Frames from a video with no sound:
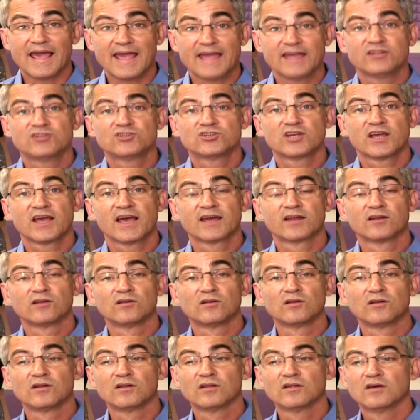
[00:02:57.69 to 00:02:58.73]

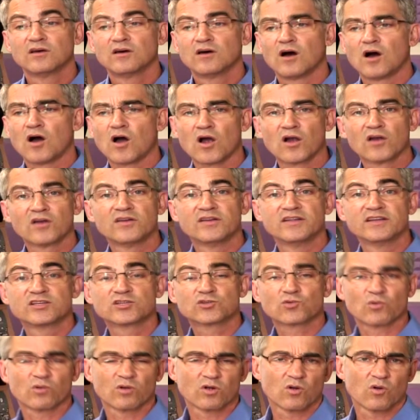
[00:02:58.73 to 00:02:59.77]
8-channel hard
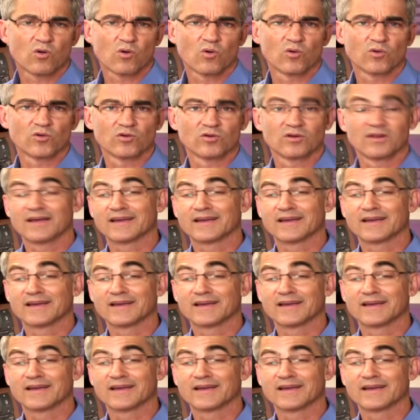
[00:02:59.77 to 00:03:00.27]
disk recorder,